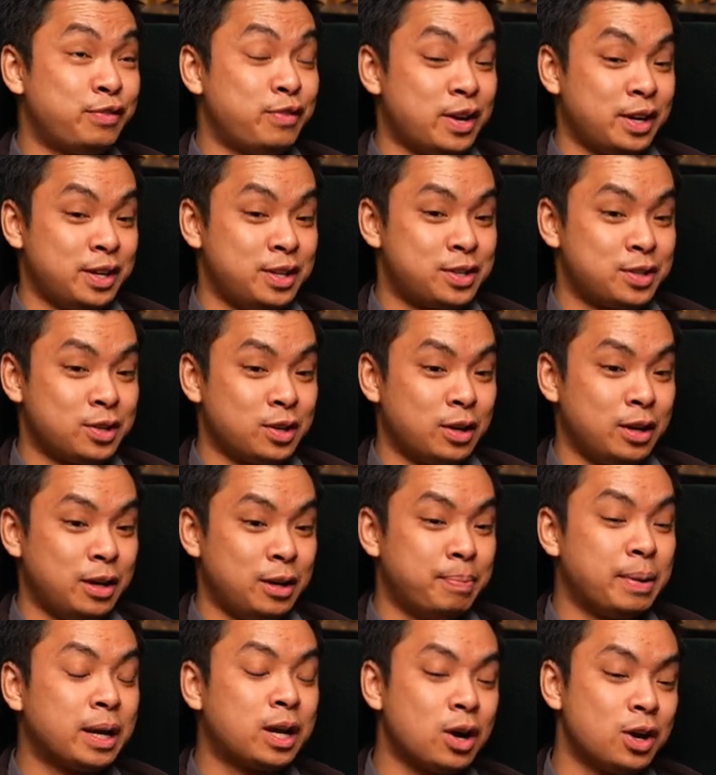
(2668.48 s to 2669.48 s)
funny. So
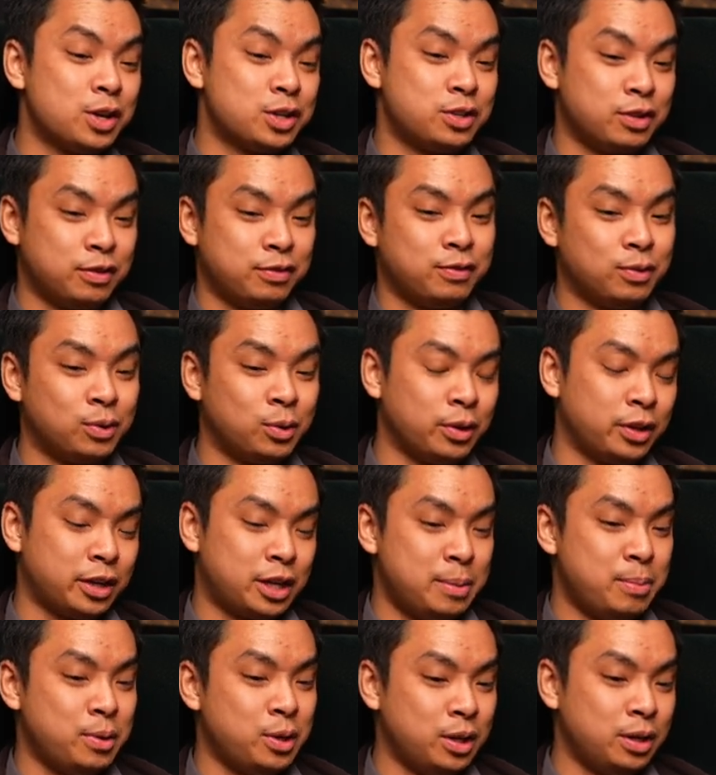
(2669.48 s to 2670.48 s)
because of all the
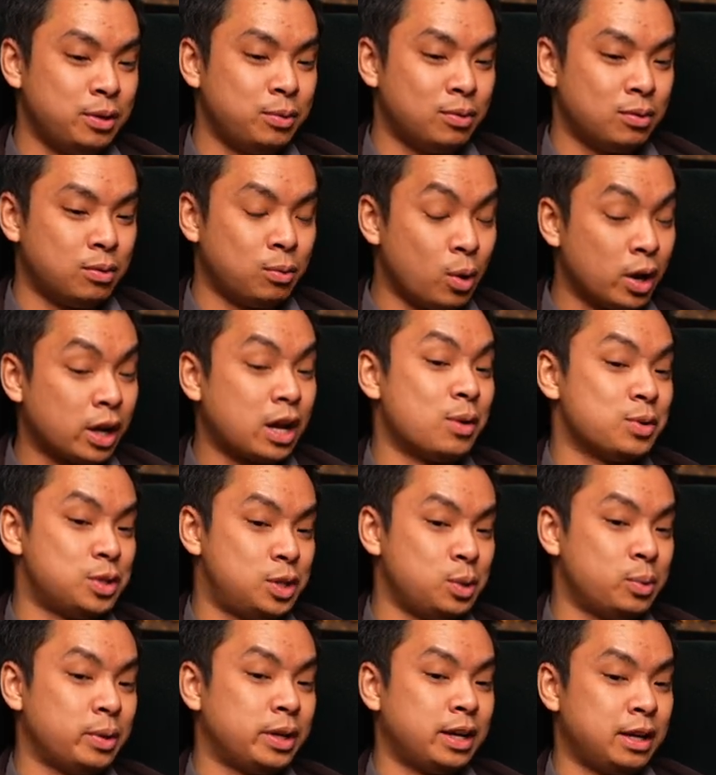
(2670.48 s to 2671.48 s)
community work I was
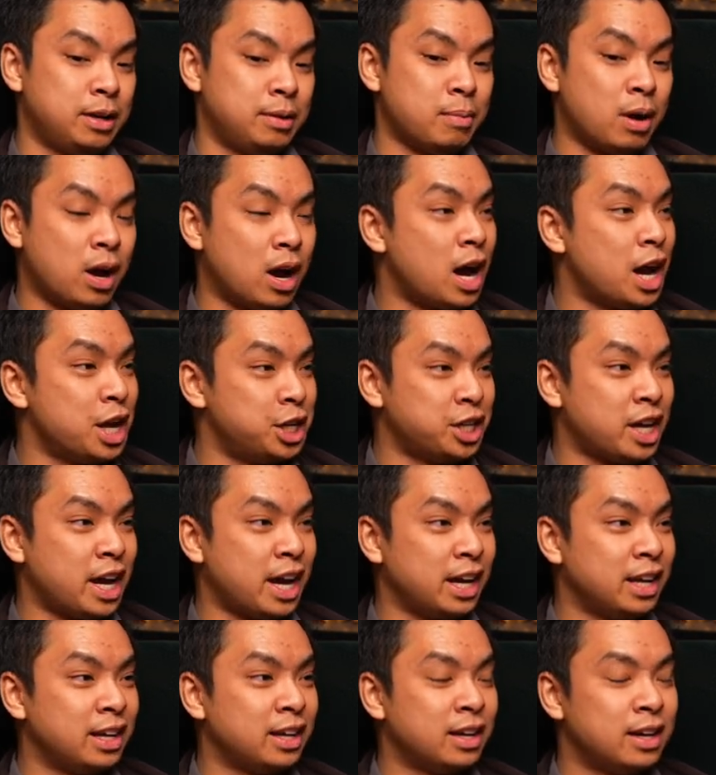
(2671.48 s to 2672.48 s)
doing in my
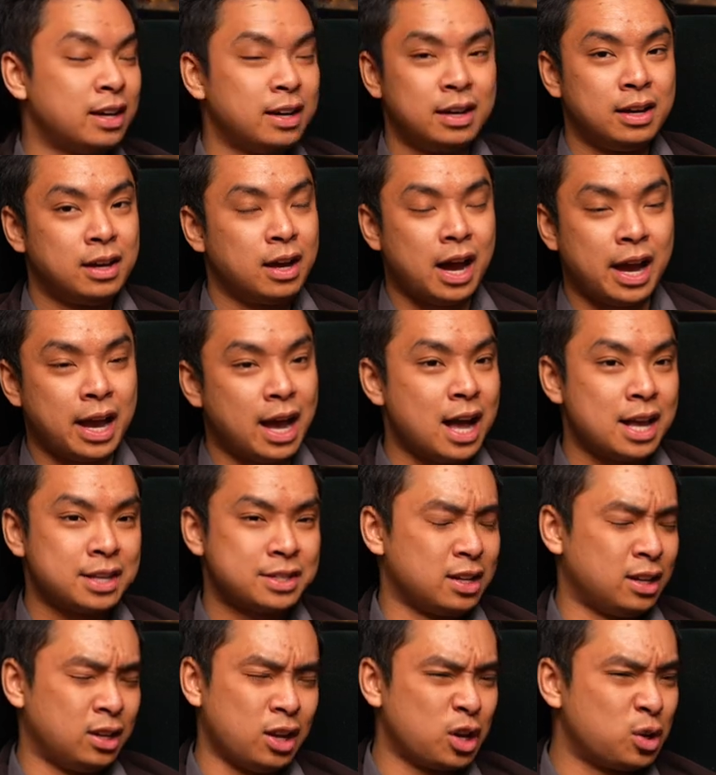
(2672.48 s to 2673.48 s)
IGA, I asked
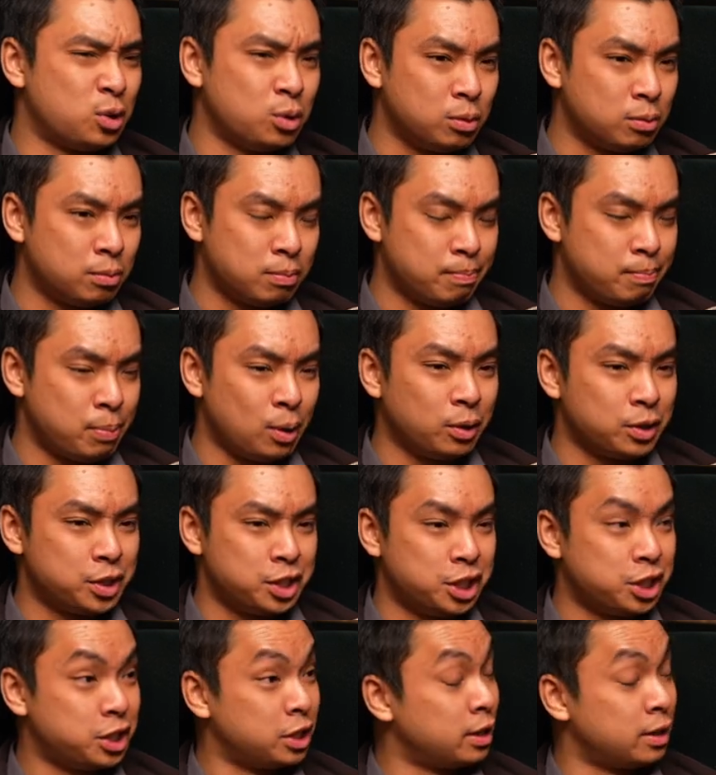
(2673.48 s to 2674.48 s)
a local
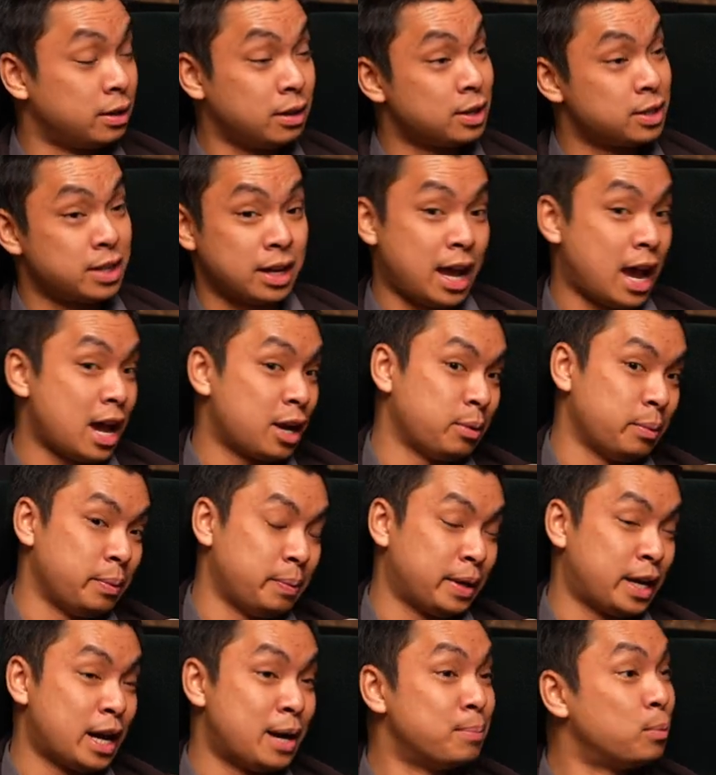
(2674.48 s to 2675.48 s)
politician. I was like, "How do we
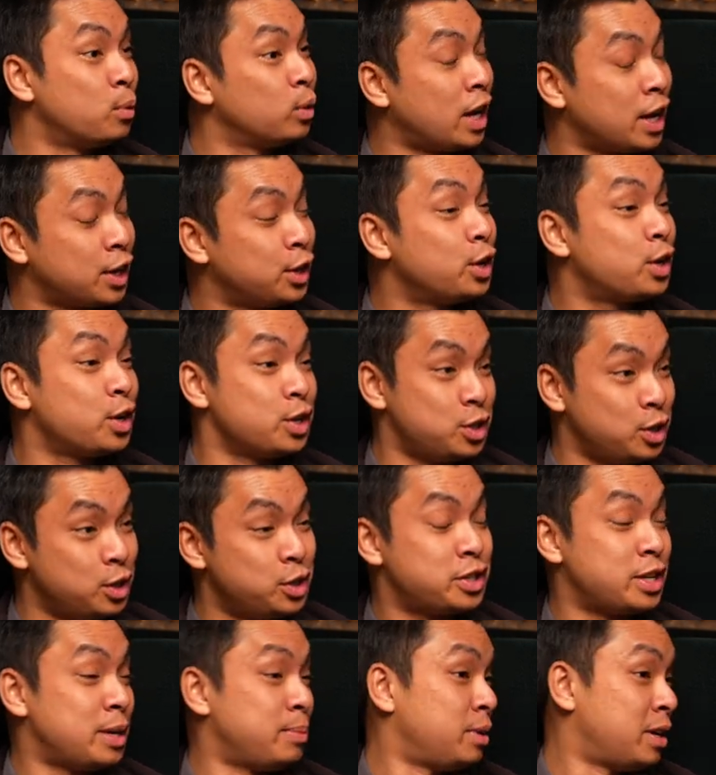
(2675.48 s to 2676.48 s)
become more like you? Because you
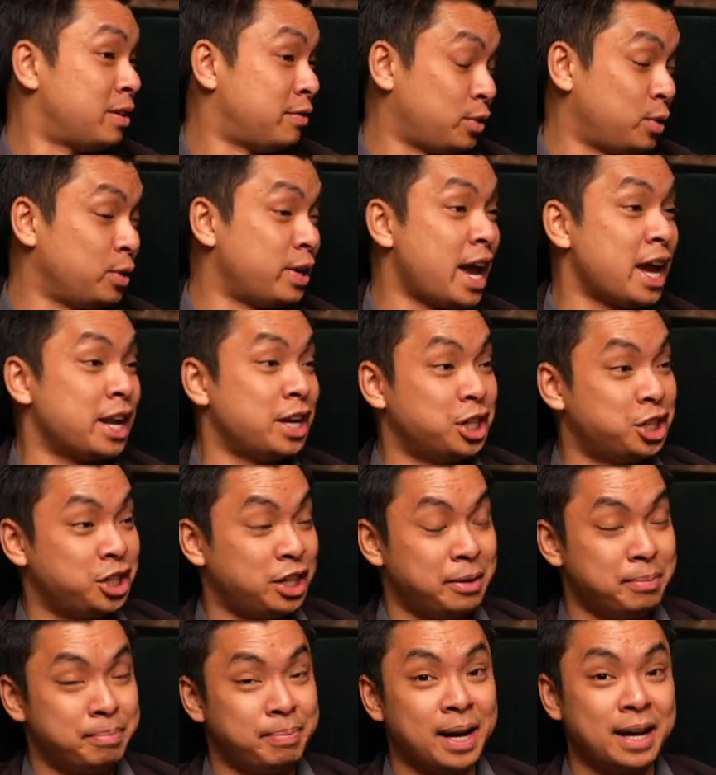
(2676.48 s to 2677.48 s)
seem you have good energy
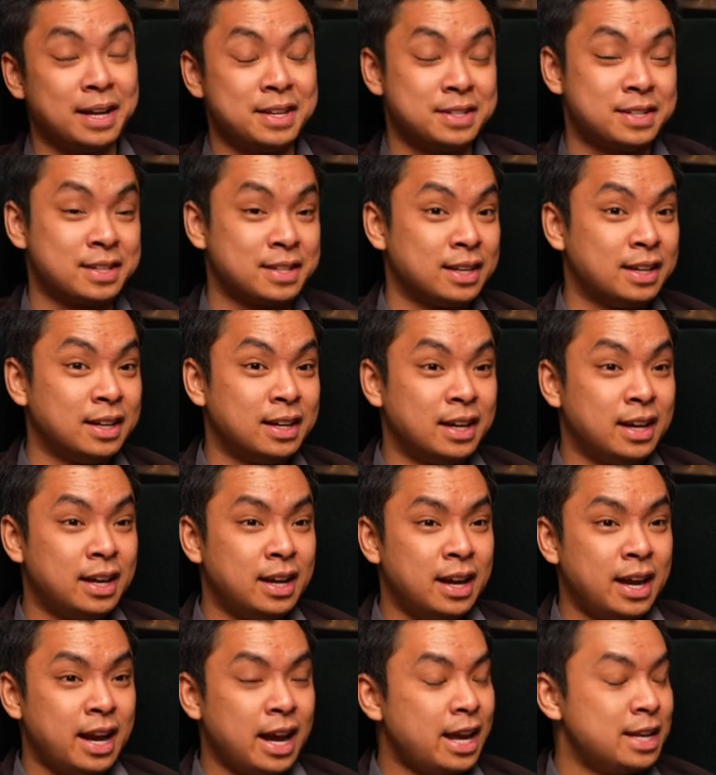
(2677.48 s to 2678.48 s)
and buzz."
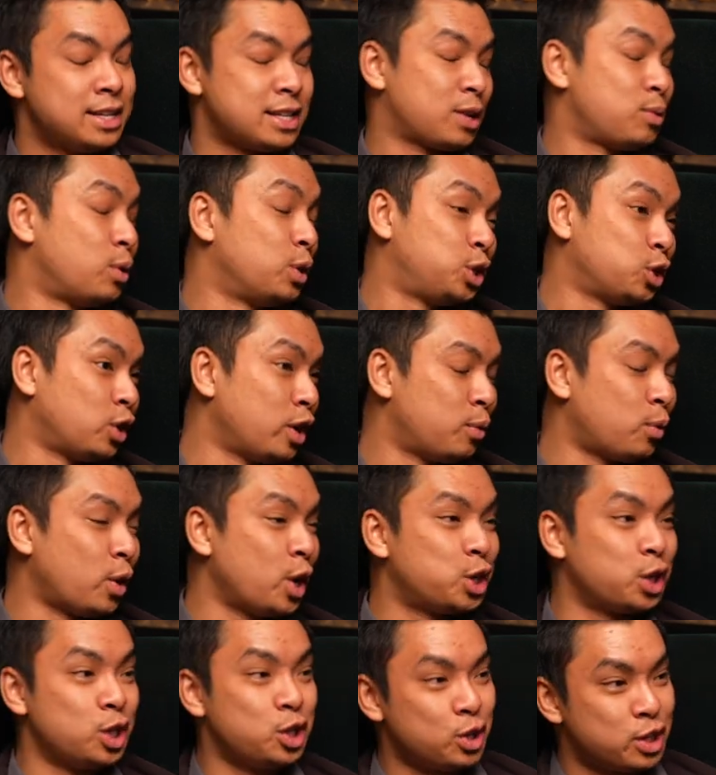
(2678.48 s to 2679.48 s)
And he's like, "Well, join
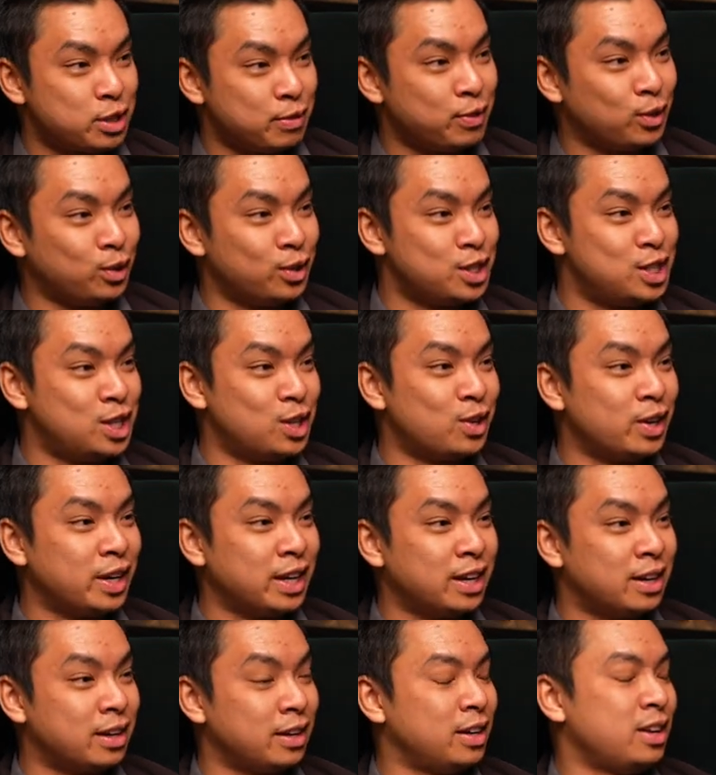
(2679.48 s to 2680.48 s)
Rotary, do some volunteering,
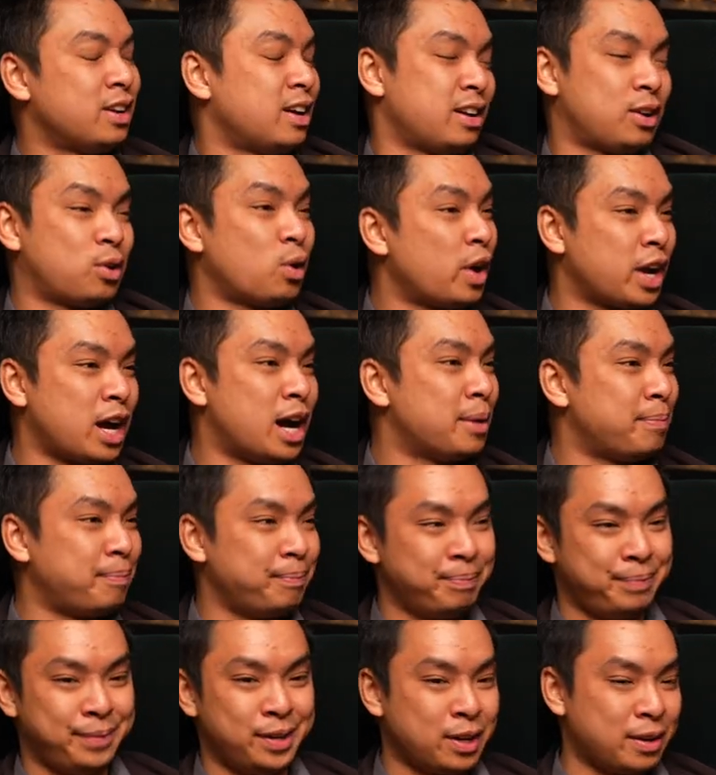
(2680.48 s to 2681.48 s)
and you know, growing up,
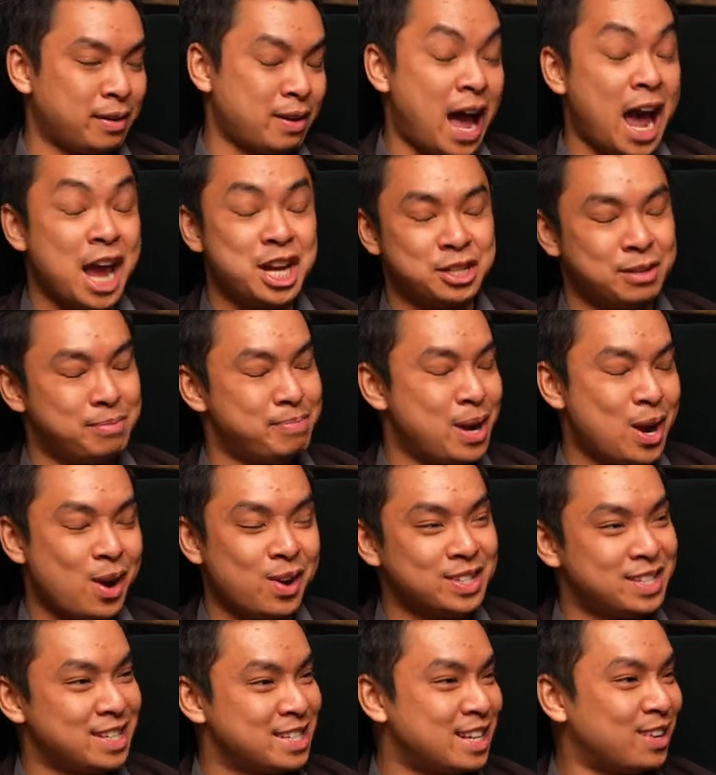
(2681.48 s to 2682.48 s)
you know, Asian
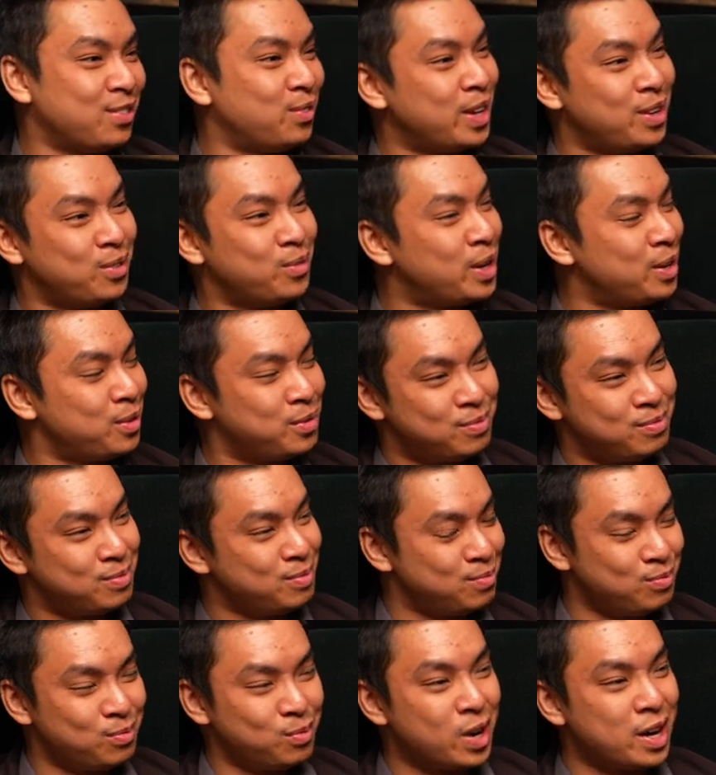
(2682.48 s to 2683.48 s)
parents and stuff, we we
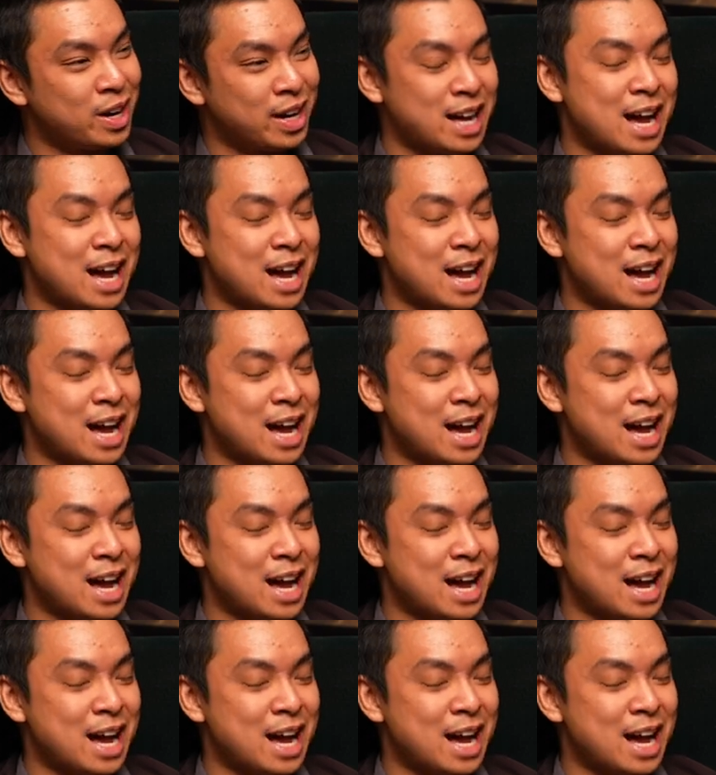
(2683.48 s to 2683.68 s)
weren't